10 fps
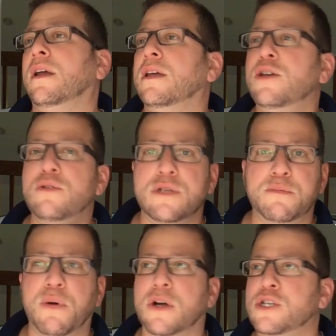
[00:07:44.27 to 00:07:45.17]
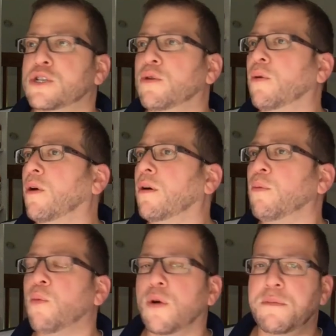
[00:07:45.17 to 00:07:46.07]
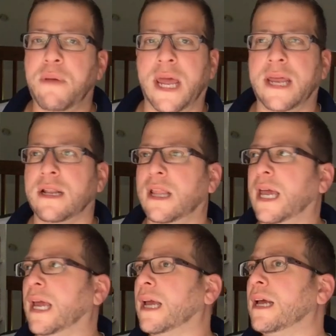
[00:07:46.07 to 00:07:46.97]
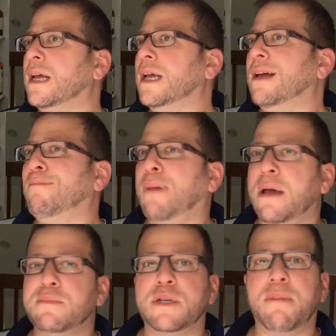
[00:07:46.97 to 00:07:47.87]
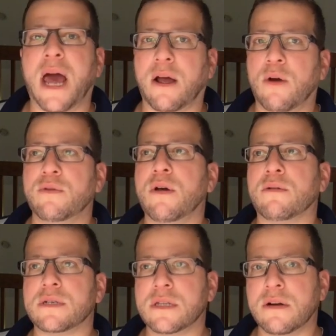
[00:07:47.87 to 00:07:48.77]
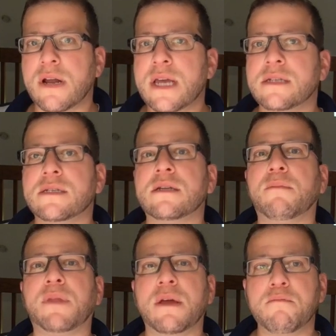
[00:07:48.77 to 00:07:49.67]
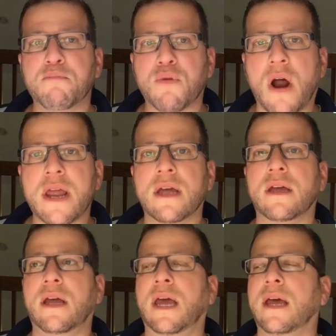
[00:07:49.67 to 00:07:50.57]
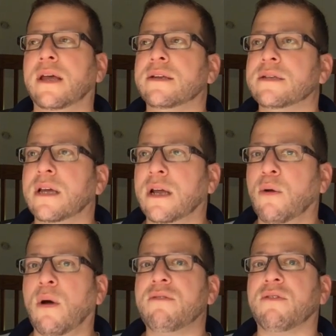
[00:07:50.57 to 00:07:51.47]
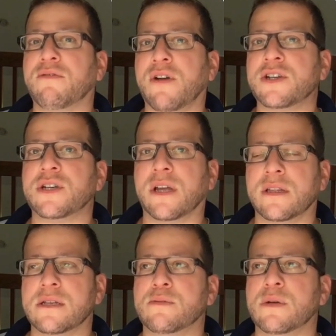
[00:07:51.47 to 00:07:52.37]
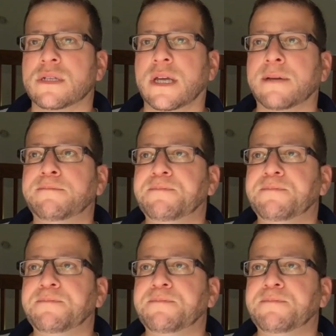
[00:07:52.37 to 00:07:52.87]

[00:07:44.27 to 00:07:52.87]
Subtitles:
used bookstore, wood paneling, pipe tobacco notes. There is something bright and quite refreshing in this whiskey.